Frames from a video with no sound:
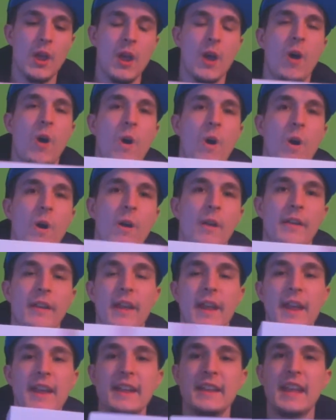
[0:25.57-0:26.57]
on
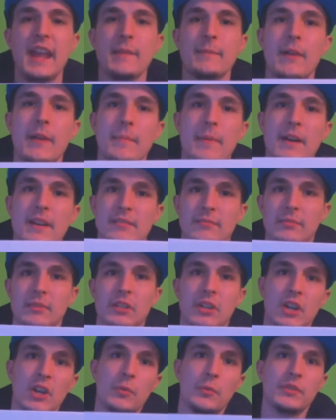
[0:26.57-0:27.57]
any game I possibly
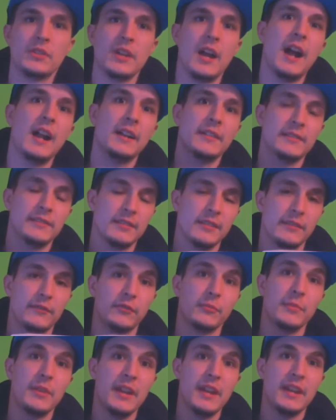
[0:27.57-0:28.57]
could, which honestly
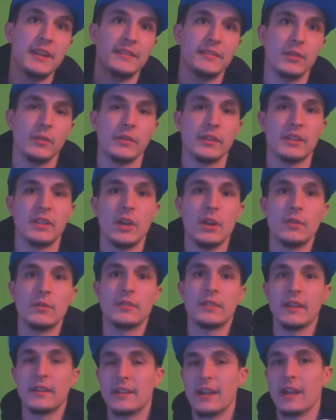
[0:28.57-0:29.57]
for me is only
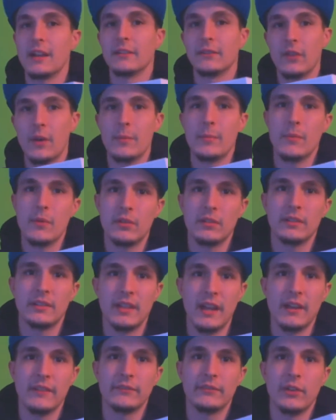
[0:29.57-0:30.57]
Ghost and Titanfall, but mostly
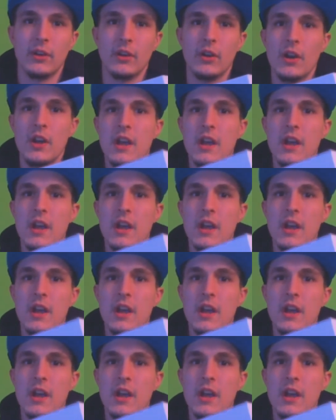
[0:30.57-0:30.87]
Titanfall.